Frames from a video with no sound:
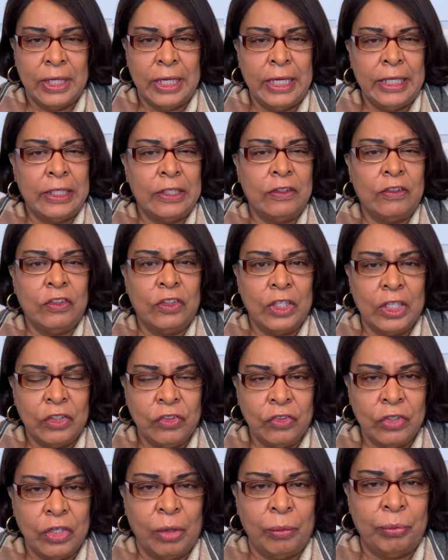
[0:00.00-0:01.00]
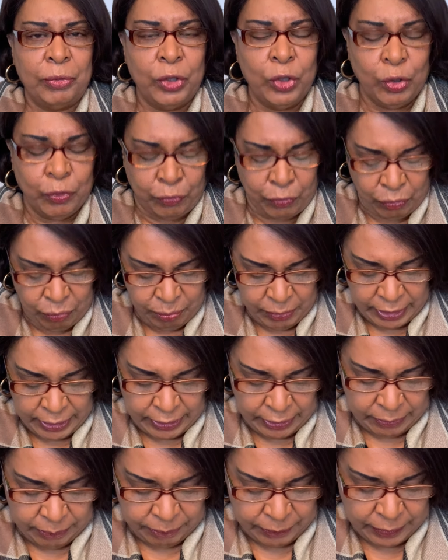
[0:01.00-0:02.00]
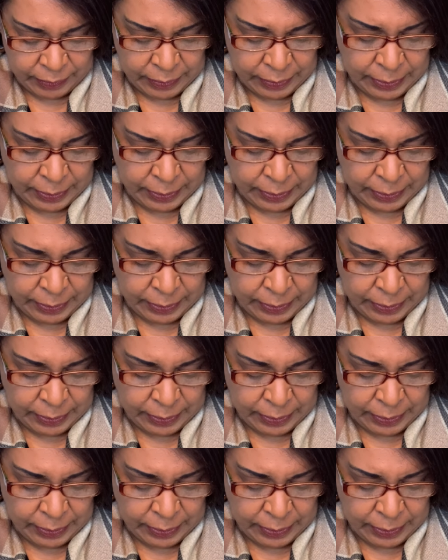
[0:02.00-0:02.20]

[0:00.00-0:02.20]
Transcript: It is such a beautiful medium.